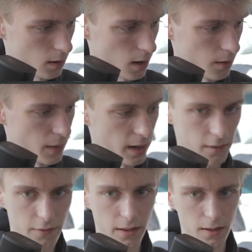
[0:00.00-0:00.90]
and make
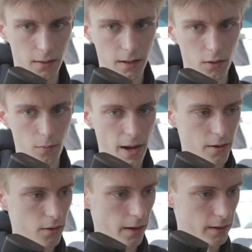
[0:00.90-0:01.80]
it fit a little
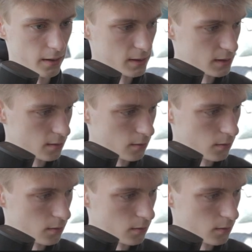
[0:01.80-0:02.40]
better like this.